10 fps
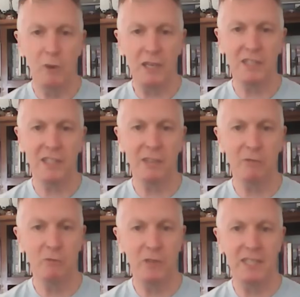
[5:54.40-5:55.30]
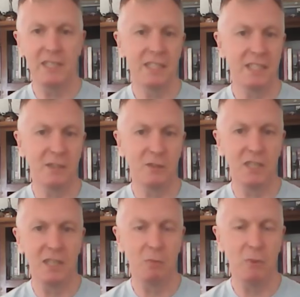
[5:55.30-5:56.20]
basically inventing
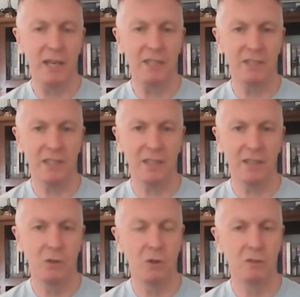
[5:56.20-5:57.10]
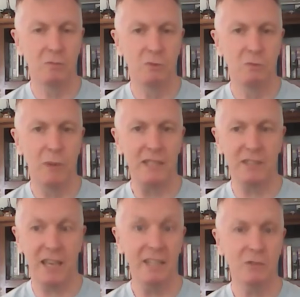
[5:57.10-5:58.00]
the basic
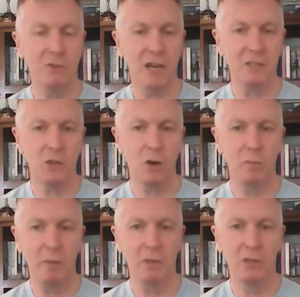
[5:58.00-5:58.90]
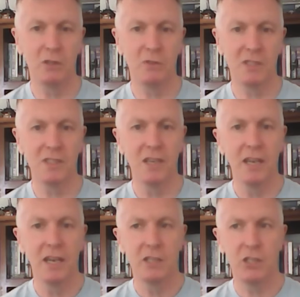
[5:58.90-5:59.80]
and advanced combat maneuvers
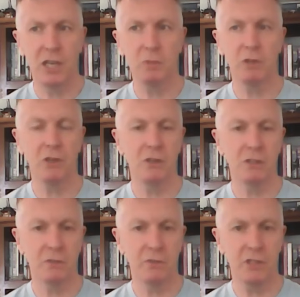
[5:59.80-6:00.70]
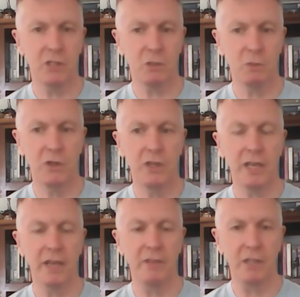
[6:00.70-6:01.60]
just because the physics work
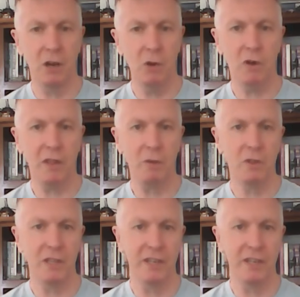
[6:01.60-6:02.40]
and they know what they want the